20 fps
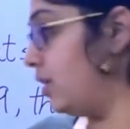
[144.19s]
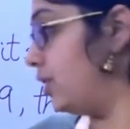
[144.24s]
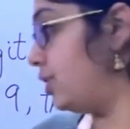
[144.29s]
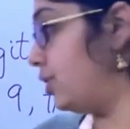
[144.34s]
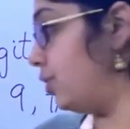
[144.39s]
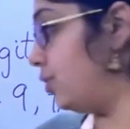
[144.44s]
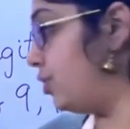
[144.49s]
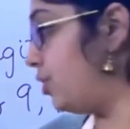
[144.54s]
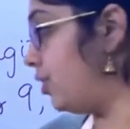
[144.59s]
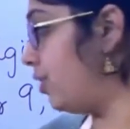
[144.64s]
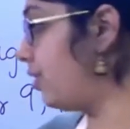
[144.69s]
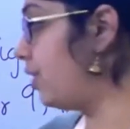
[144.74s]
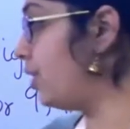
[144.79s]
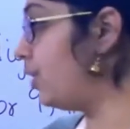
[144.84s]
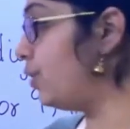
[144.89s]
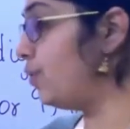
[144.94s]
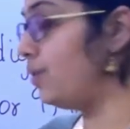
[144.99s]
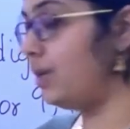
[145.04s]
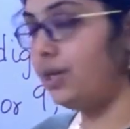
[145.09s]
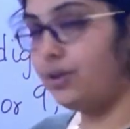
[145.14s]
So children,
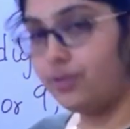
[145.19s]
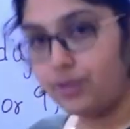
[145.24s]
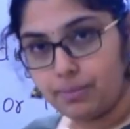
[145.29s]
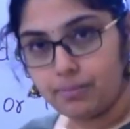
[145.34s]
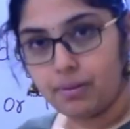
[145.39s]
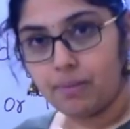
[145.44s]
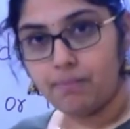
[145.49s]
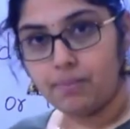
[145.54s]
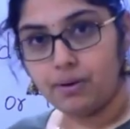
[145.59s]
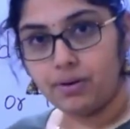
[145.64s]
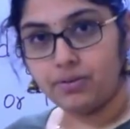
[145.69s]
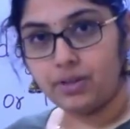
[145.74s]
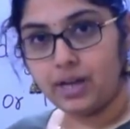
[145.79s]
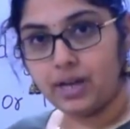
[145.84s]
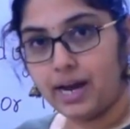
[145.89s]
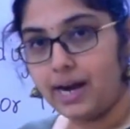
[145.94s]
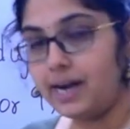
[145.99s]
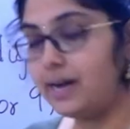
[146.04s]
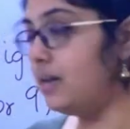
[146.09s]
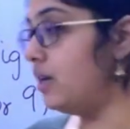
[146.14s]
you need to remember
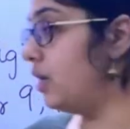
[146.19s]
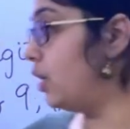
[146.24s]
that